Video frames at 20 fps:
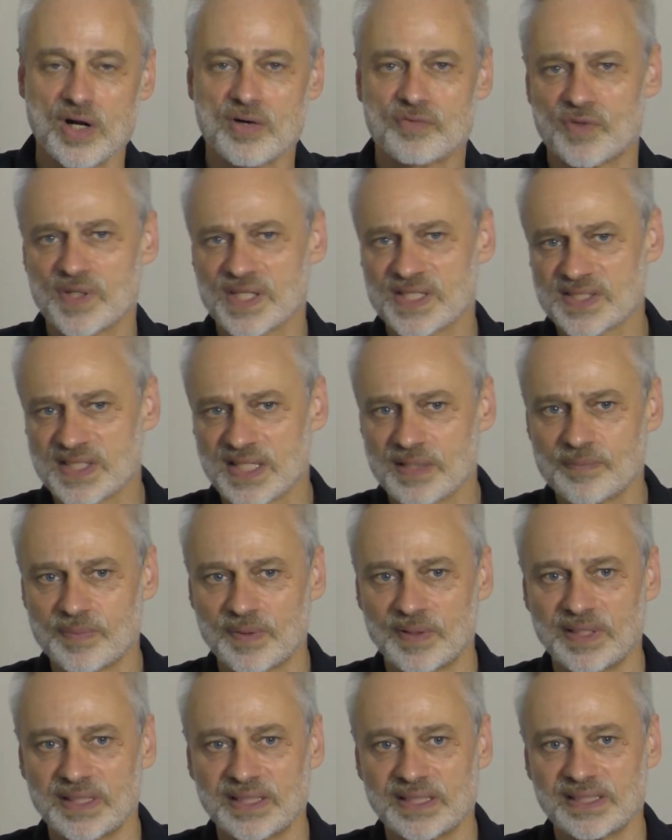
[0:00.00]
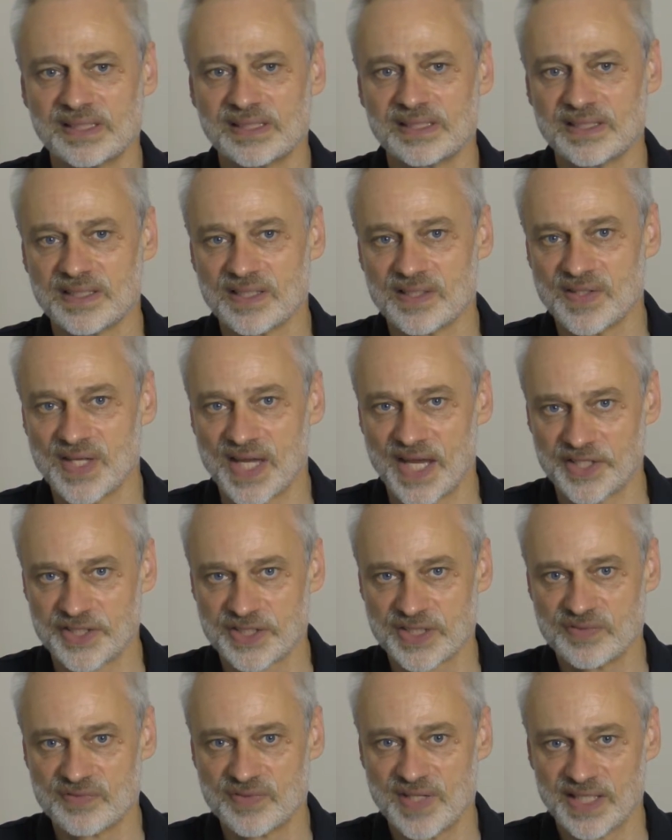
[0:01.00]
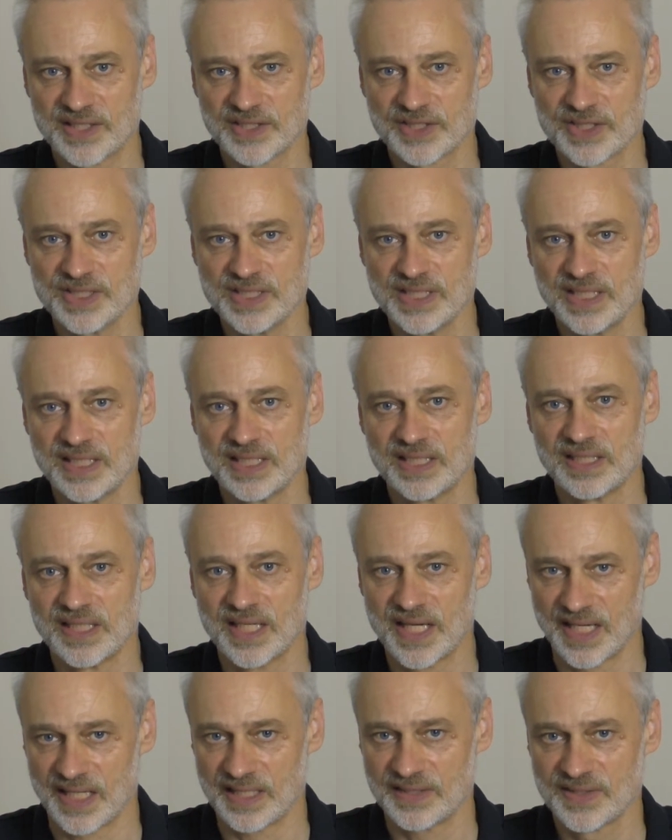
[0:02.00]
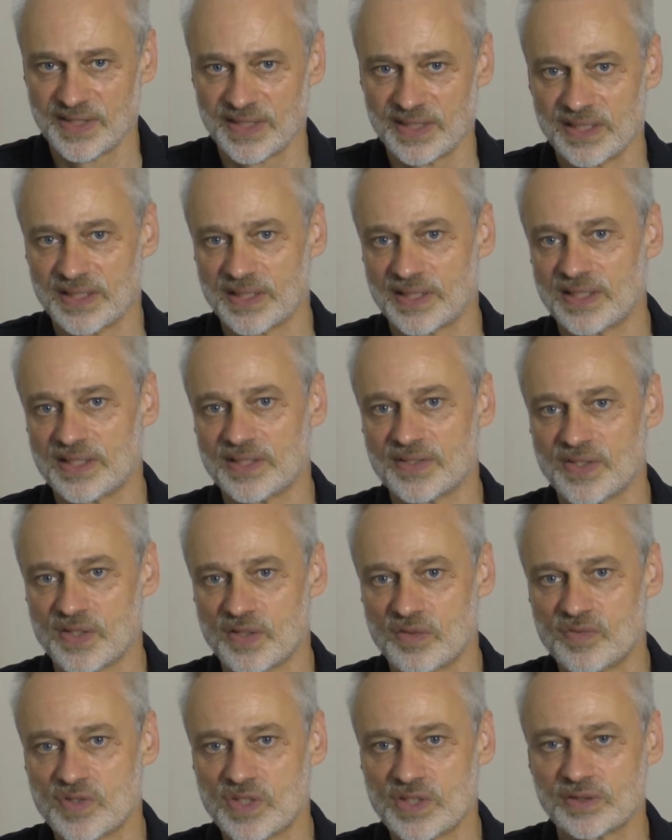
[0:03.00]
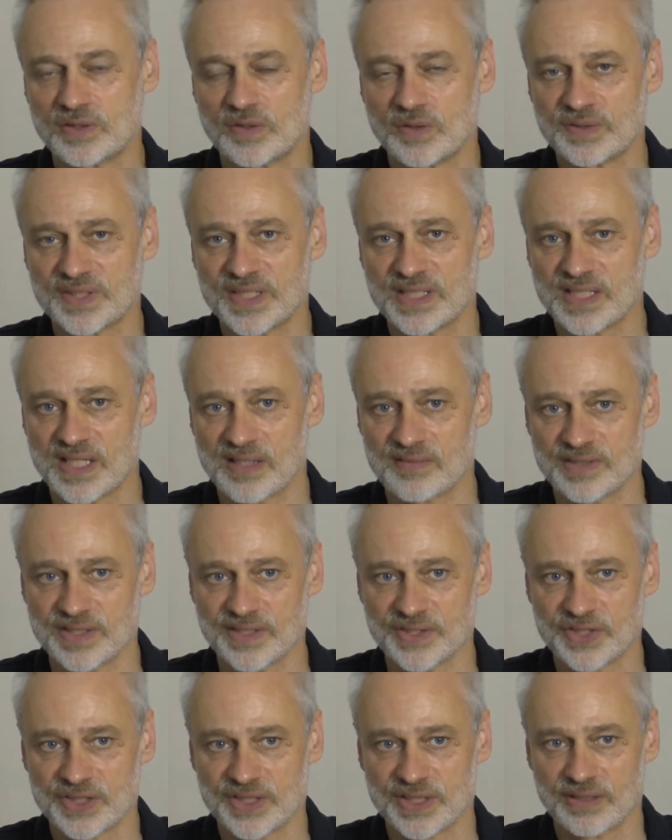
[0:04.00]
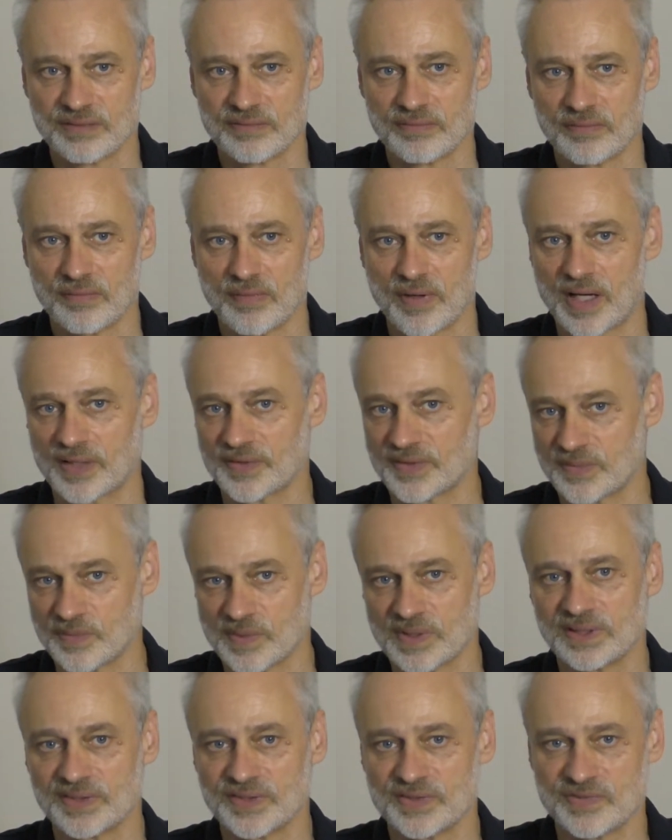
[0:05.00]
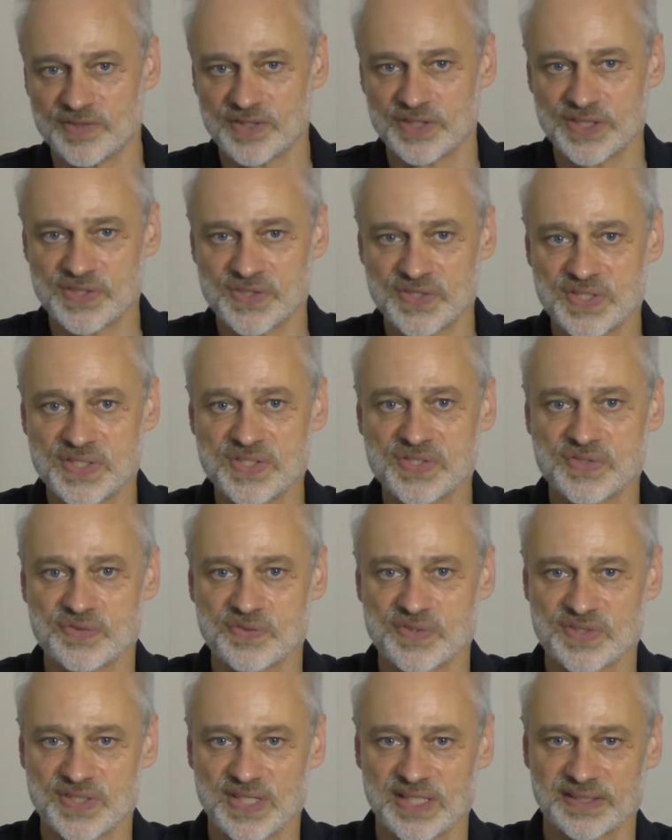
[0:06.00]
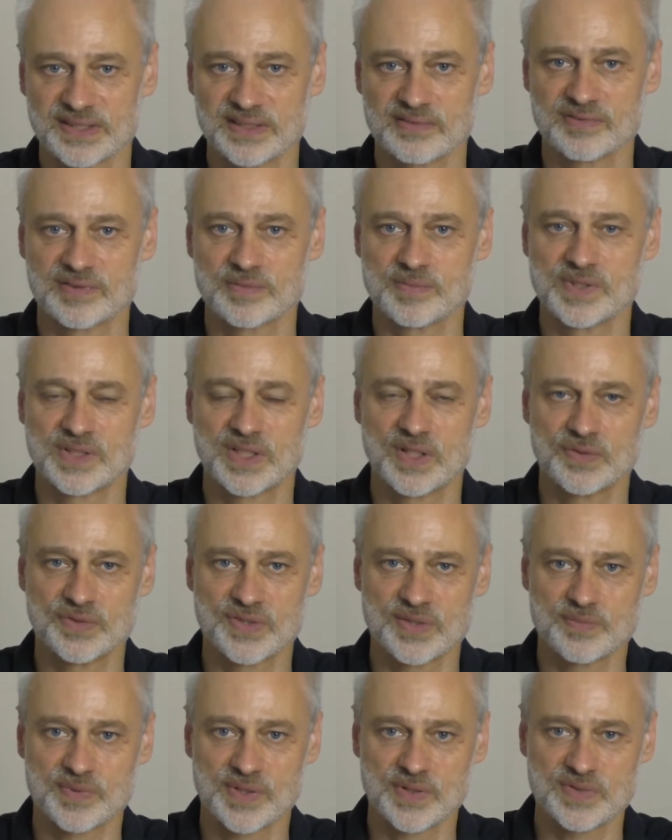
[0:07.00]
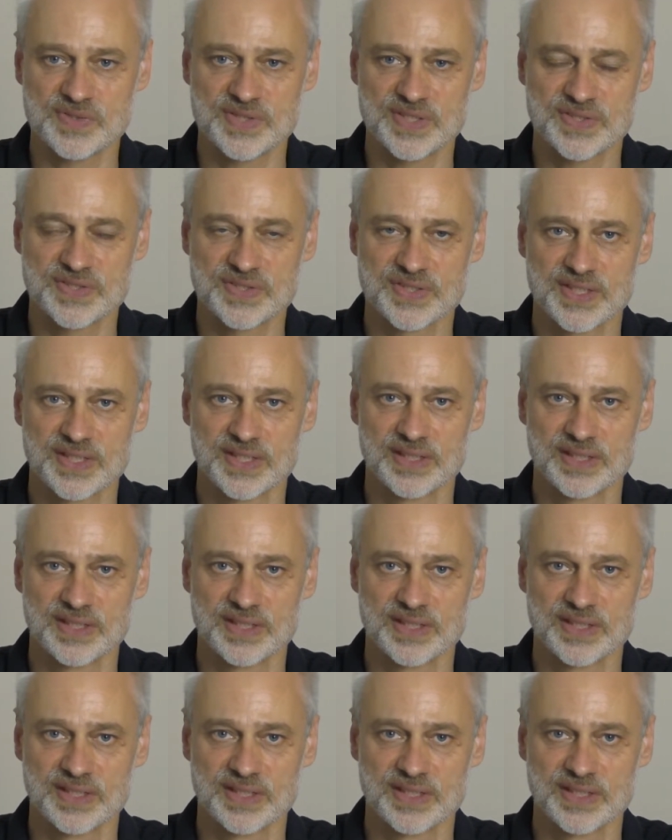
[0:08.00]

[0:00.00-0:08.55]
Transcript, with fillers: For example, the edge deflection and the overall coating coverage are typical deficiencies resulting from the coating process.